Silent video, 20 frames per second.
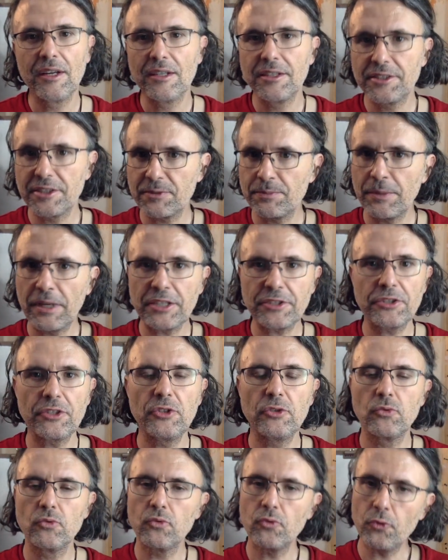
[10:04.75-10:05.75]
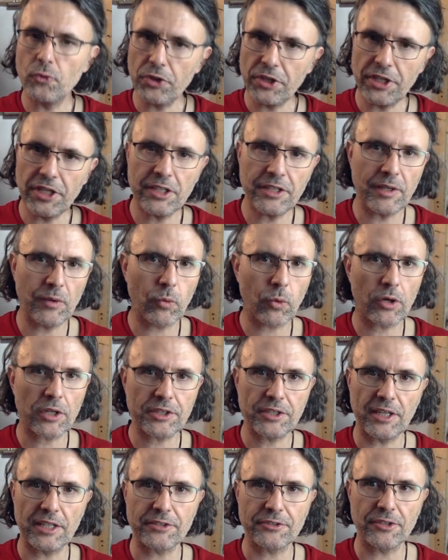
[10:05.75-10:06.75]
Just make sure you really work
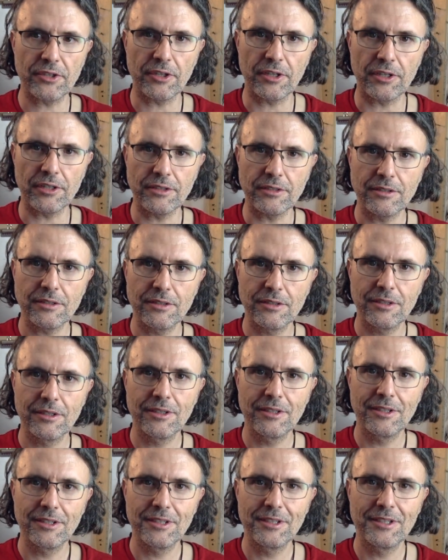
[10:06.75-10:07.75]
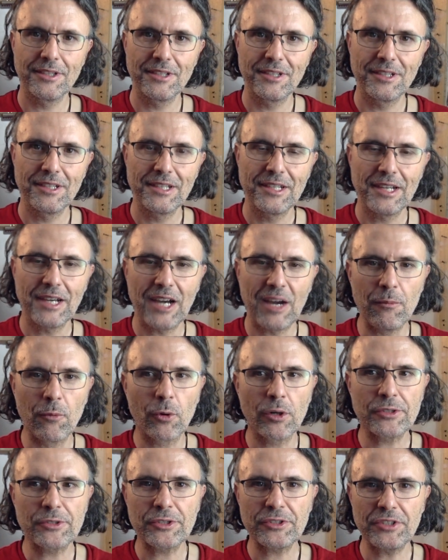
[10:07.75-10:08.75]
that drawing. I'm
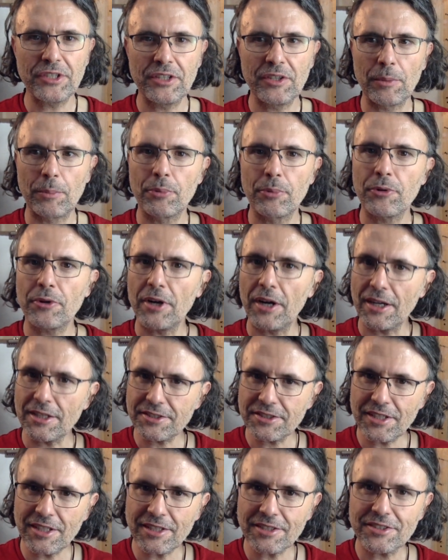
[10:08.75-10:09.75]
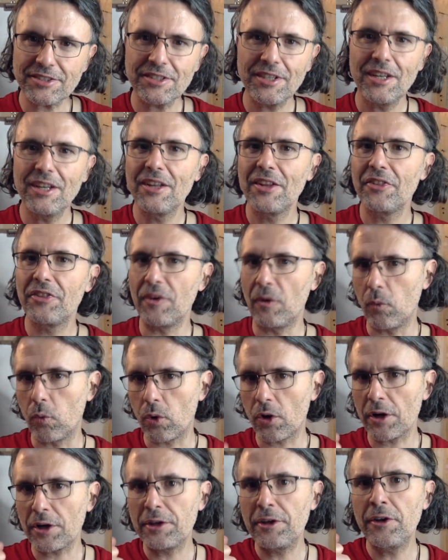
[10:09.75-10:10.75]
more interested in the process, the
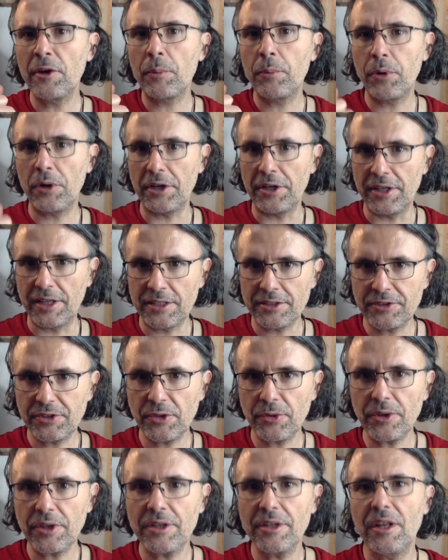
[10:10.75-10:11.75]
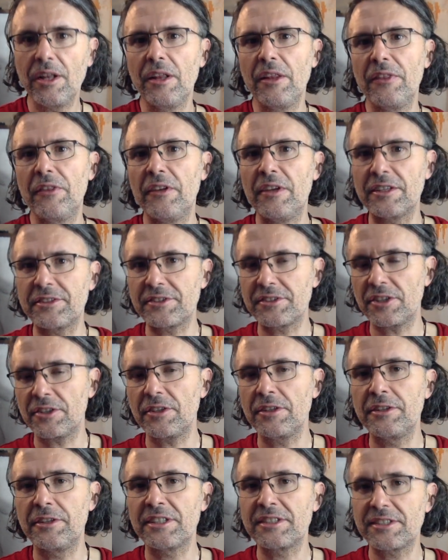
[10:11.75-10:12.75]
work you're putting into it, than necessarily
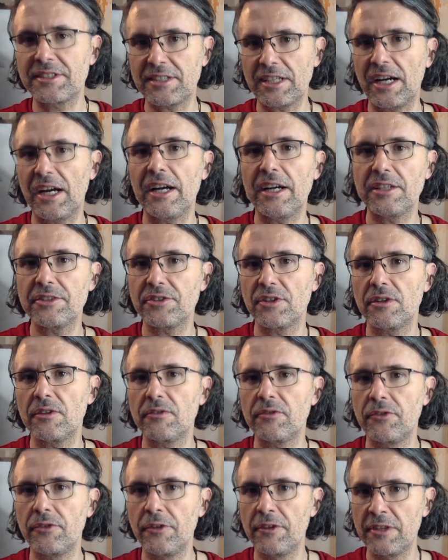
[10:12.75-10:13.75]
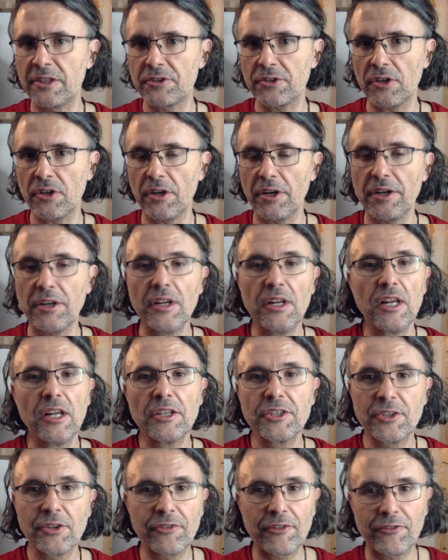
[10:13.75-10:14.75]
the size of the drawing.
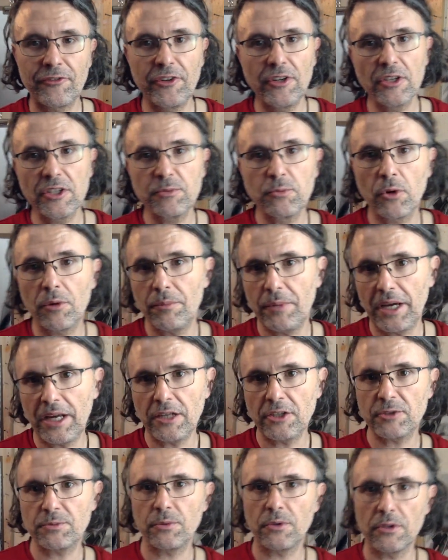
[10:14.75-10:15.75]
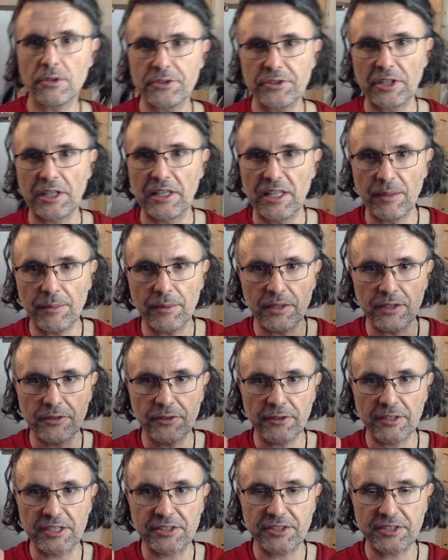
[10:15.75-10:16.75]
So if it feels more manageable to limit
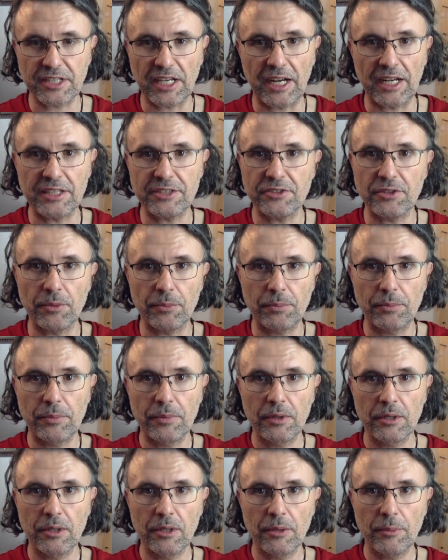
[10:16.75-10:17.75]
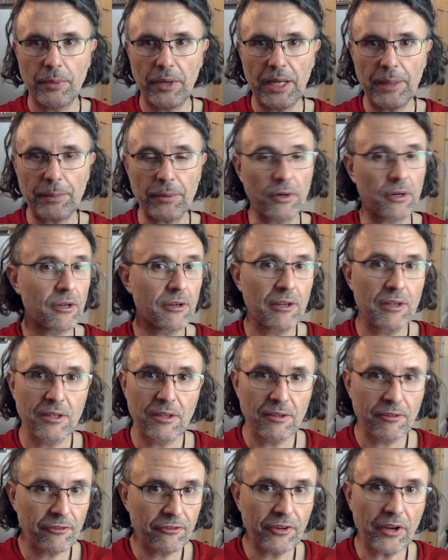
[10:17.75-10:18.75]
the size of the paper,
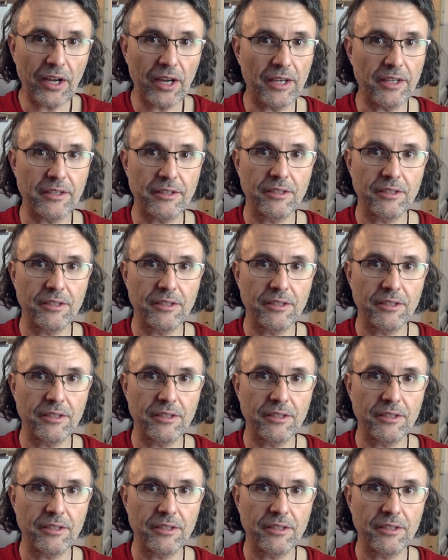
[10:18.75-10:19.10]
fine.